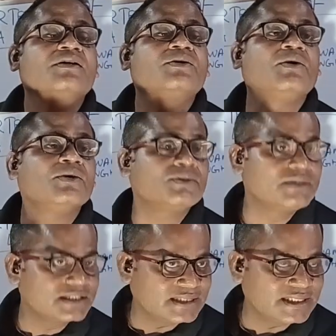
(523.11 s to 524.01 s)
To go to
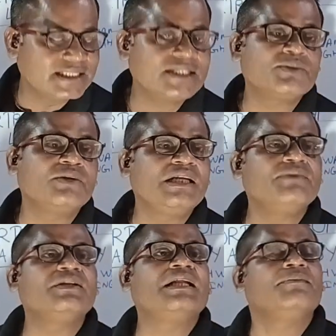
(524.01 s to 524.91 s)
the city to
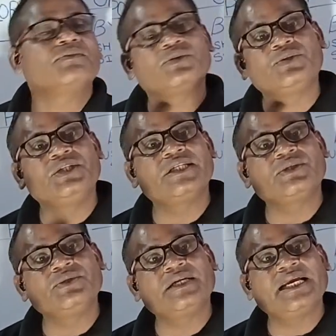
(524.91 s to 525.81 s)
live with them.
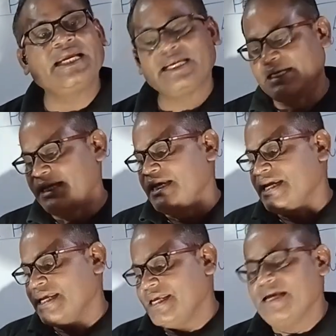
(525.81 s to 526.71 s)
Did you get it?
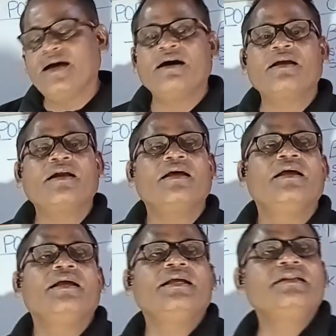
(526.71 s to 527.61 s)
Here,
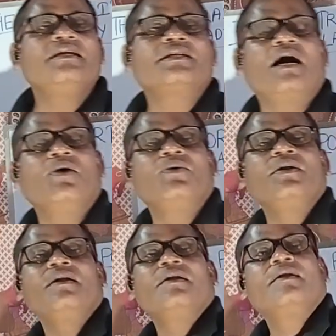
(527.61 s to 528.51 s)
in the
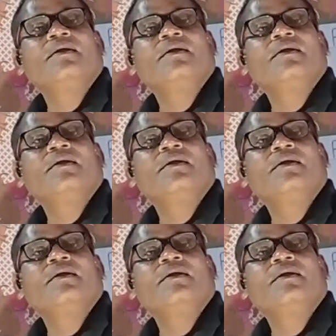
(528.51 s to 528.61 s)
town,